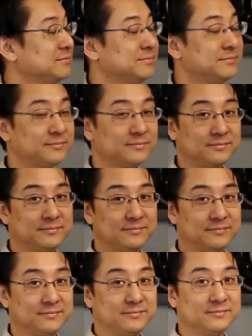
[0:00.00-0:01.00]

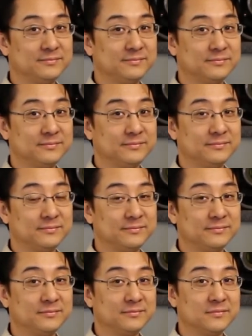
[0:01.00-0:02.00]

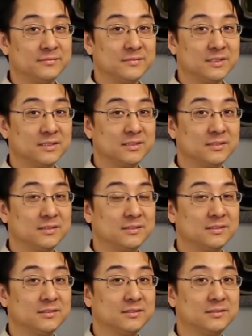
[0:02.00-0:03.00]

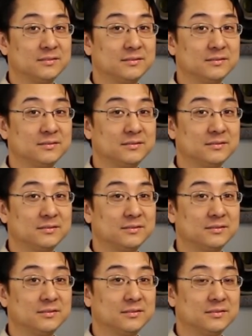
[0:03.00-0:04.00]

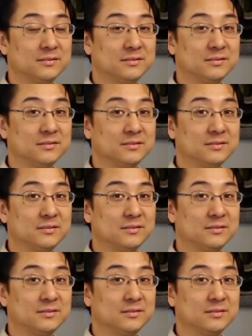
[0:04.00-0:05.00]

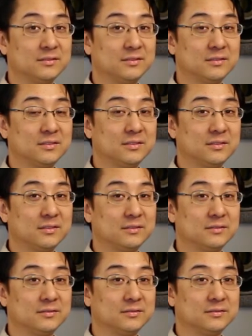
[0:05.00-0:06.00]
[no speech]